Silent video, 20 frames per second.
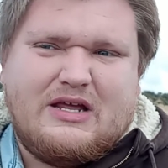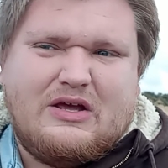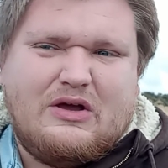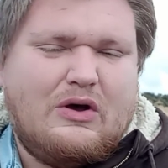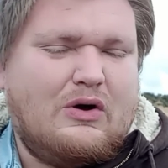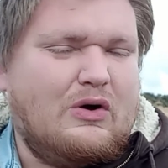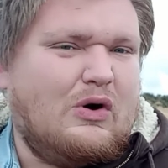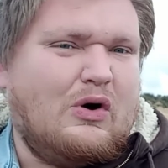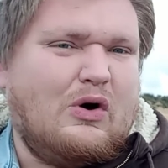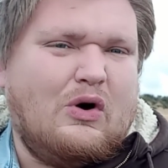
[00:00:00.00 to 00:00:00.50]

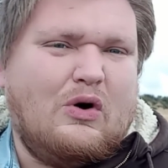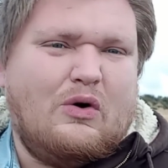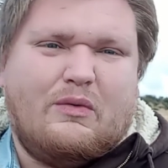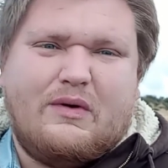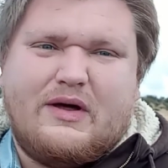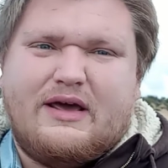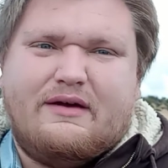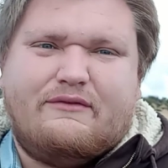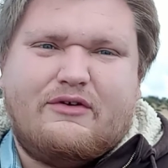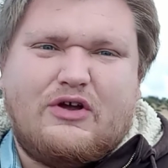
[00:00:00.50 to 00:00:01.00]
or
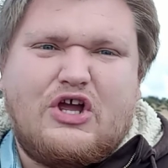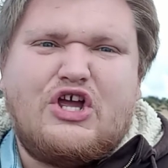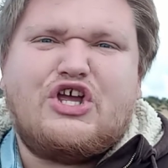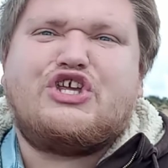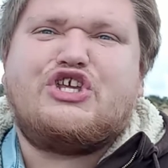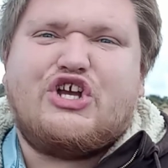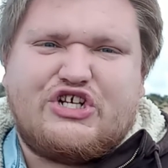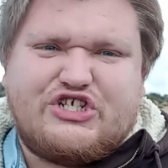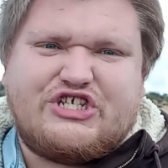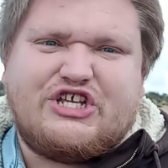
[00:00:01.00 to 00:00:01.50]
whatever,
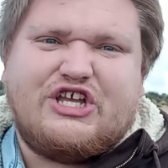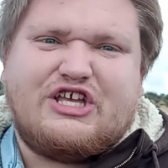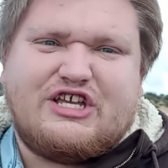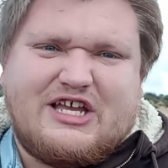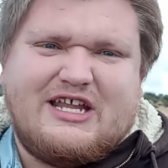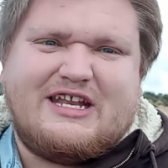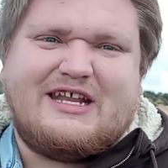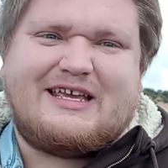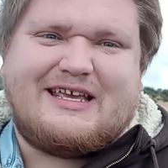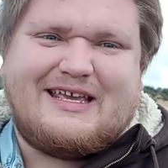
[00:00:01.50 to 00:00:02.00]
you're still going
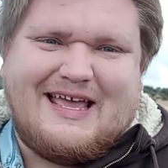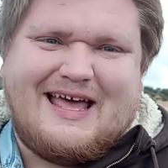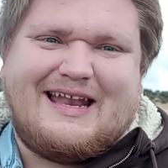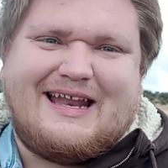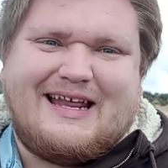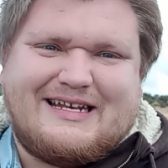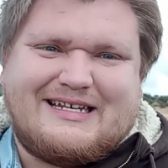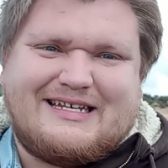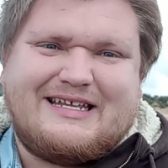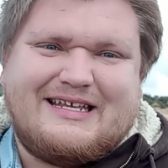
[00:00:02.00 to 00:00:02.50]
to get
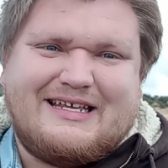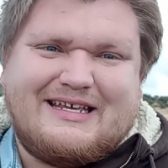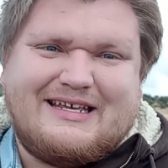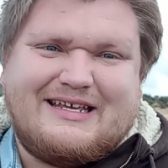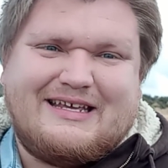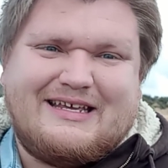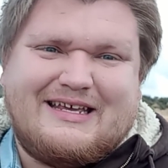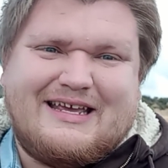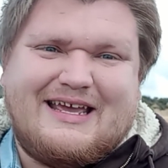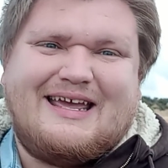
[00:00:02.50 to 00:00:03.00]
it
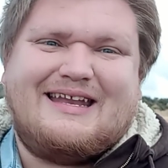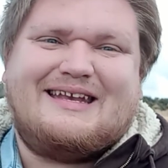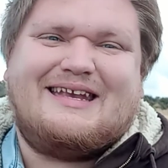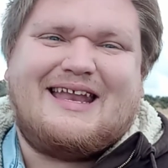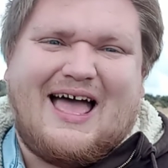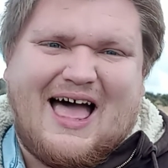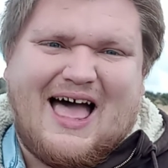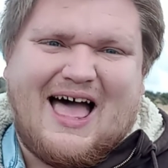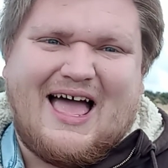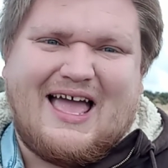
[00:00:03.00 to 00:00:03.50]
and
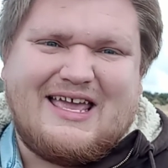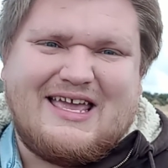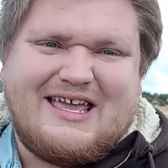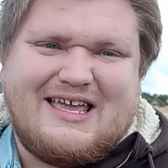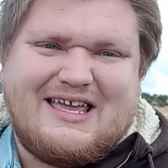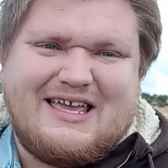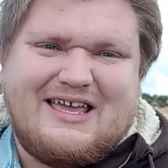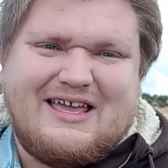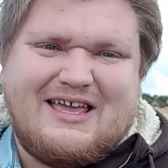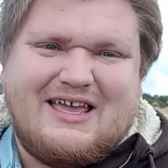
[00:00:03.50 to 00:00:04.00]
die
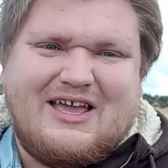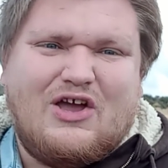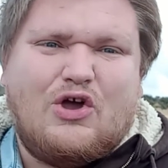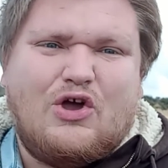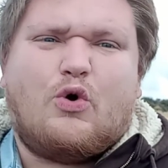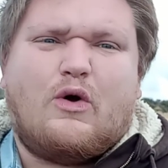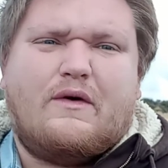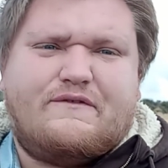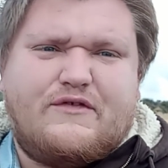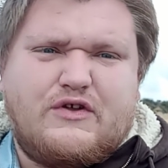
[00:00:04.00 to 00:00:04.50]

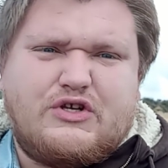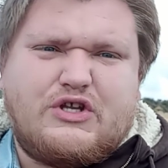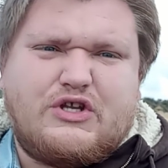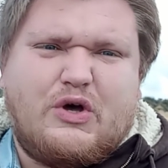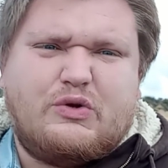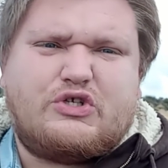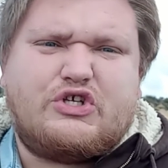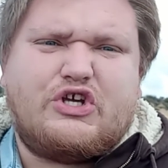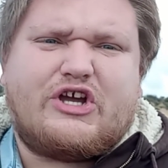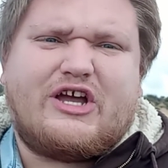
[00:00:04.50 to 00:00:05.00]
or if you
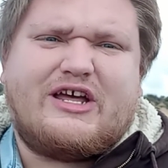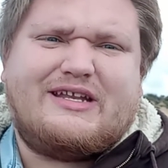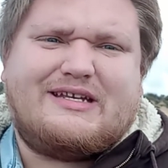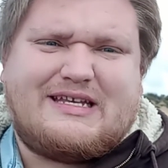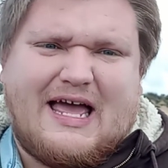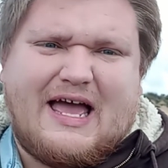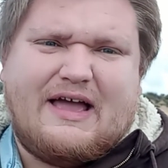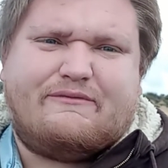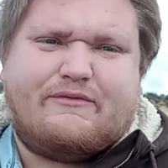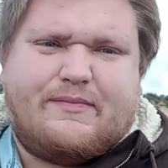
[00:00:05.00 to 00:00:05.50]
don't, you're going to
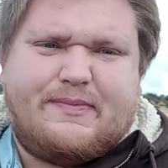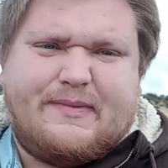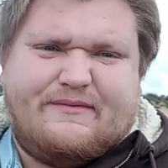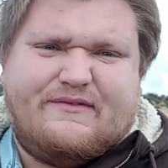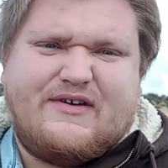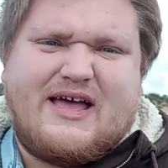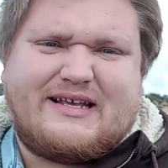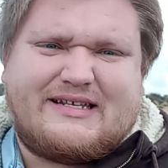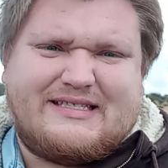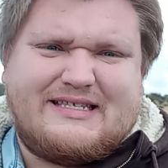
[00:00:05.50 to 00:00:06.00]
die from the
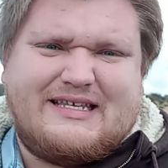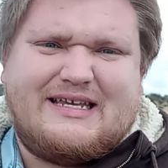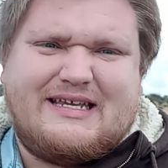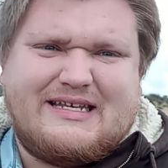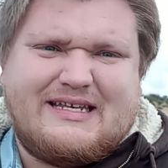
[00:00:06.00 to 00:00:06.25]
vaccine.